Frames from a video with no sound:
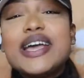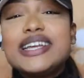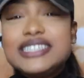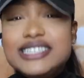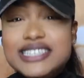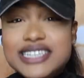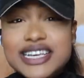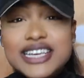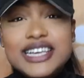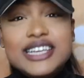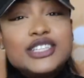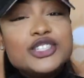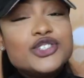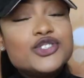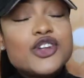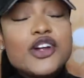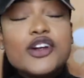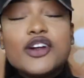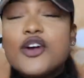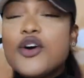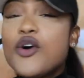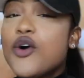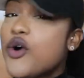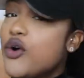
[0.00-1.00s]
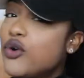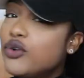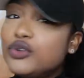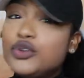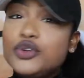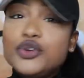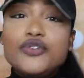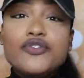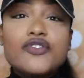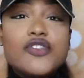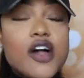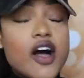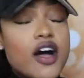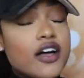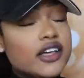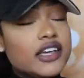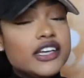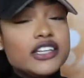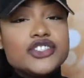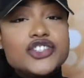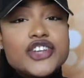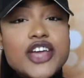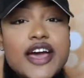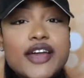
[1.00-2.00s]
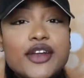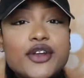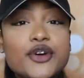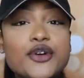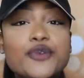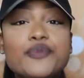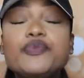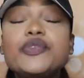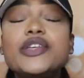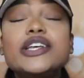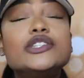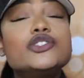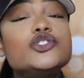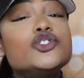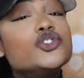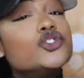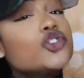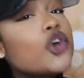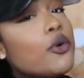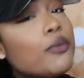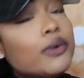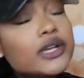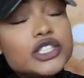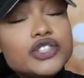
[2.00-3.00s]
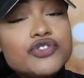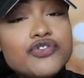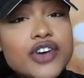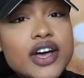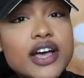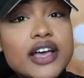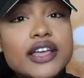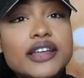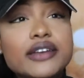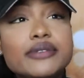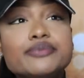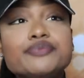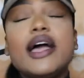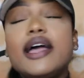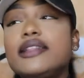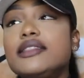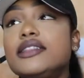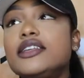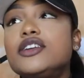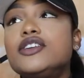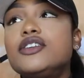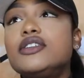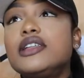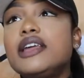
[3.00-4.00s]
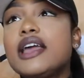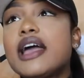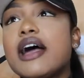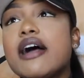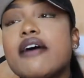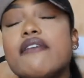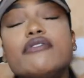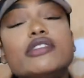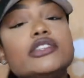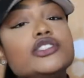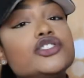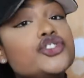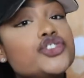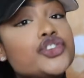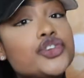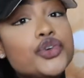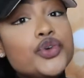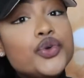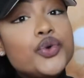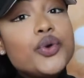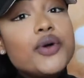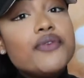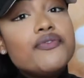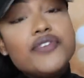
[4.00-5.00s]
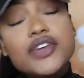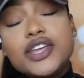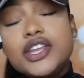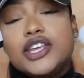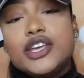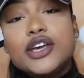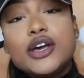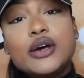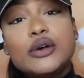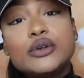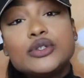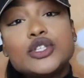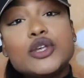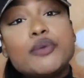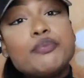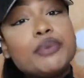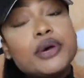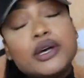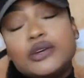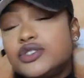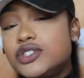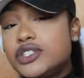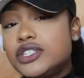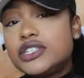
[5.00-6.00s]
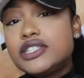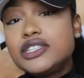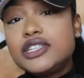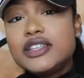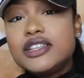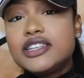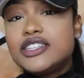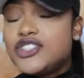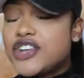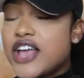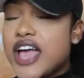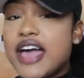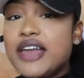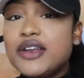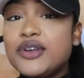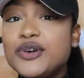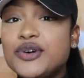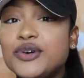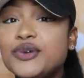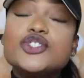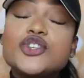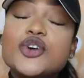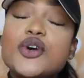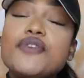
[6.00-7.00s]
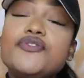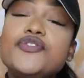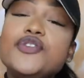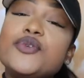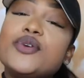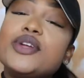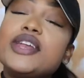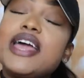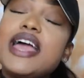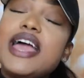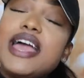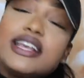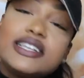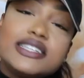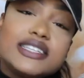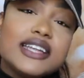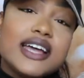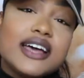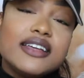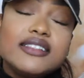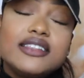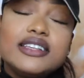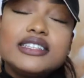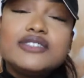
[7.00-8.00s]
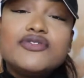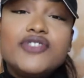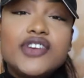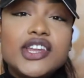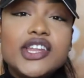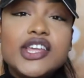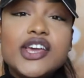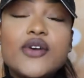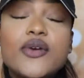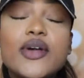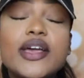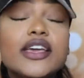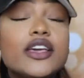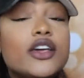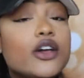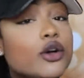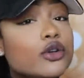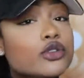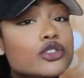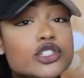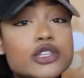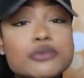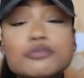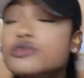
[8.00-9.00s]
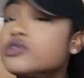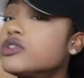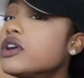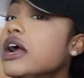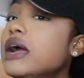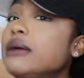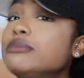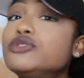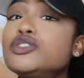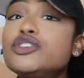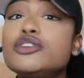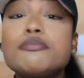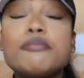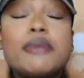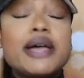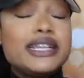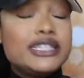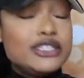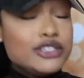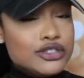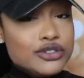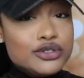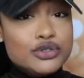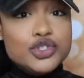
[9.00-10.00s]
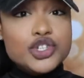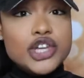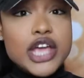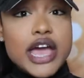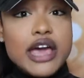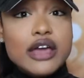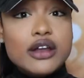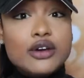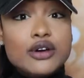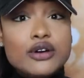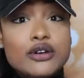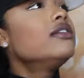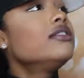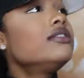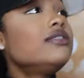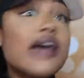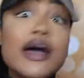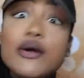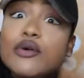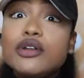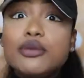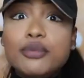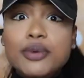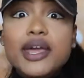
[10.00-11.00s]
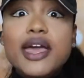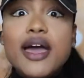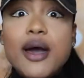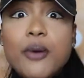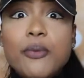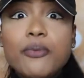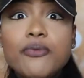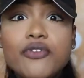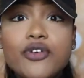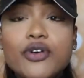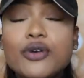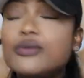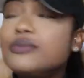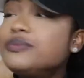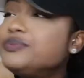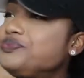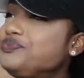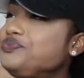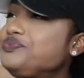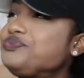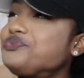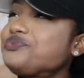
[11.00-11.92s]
I did start a whole new vlogging channel. It's so much fun. I literally have 2 videos posted to the channel. So if you want to exit out this video and go subscribe to my new channel, that would be helpful.